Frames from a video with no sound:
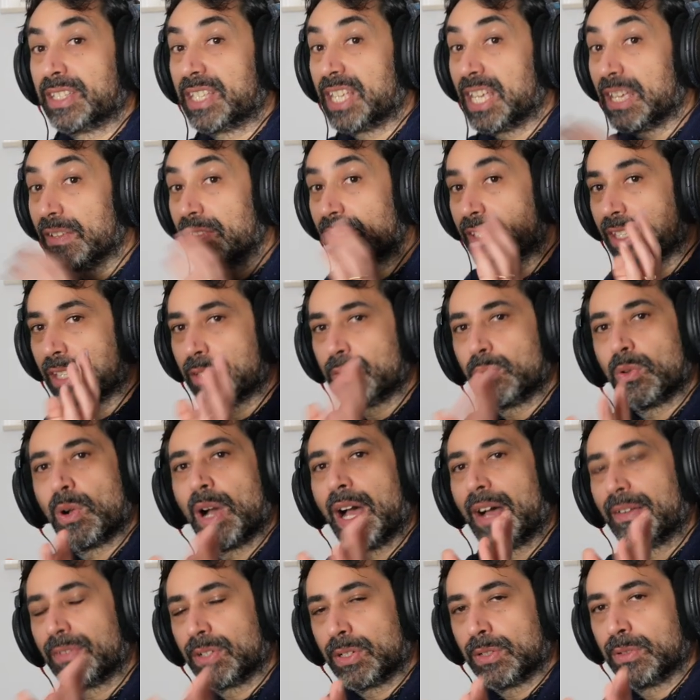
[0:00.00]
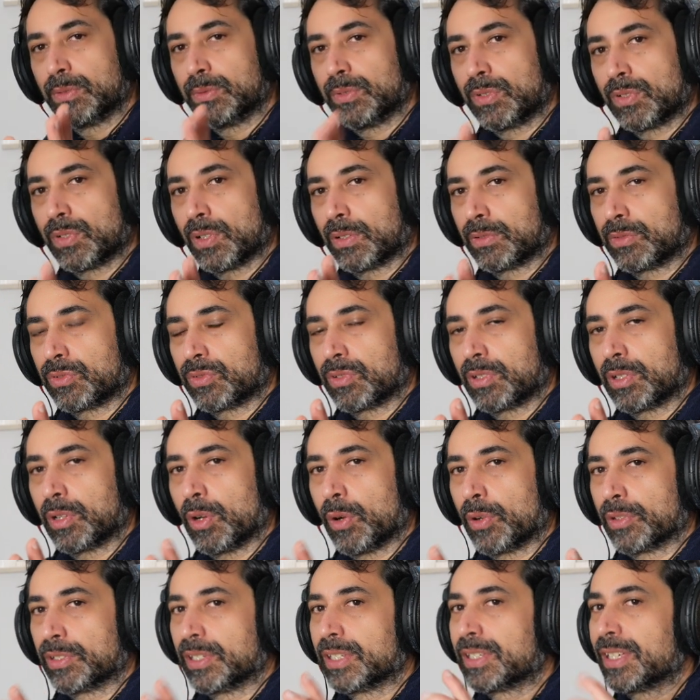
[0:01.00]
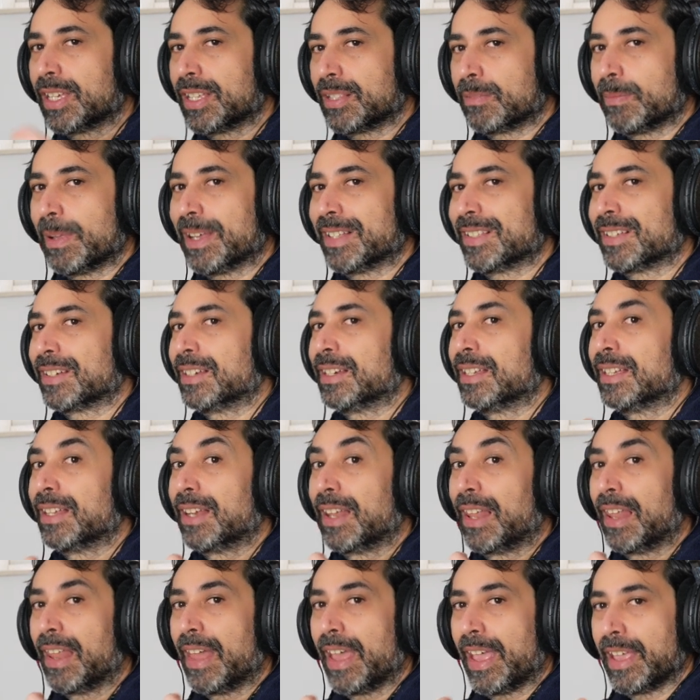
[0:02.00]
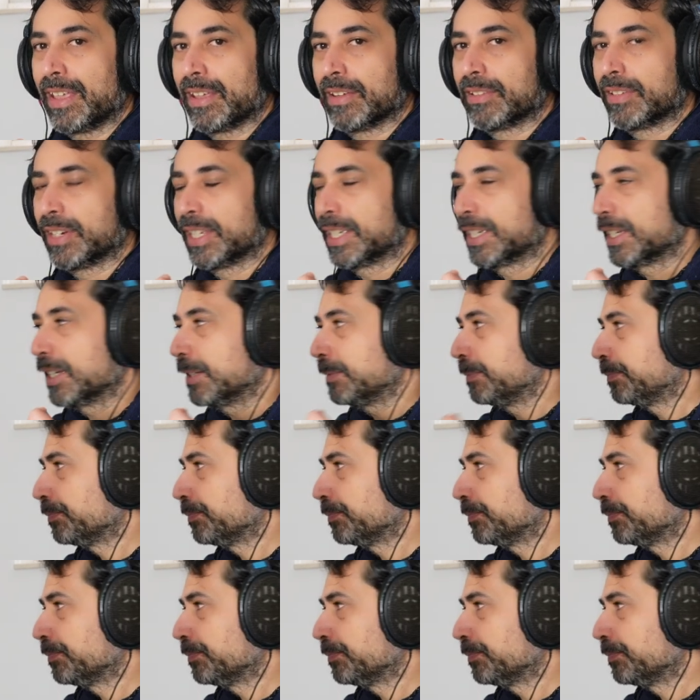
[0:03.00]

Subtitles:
given that you have good source recording, is basically layering.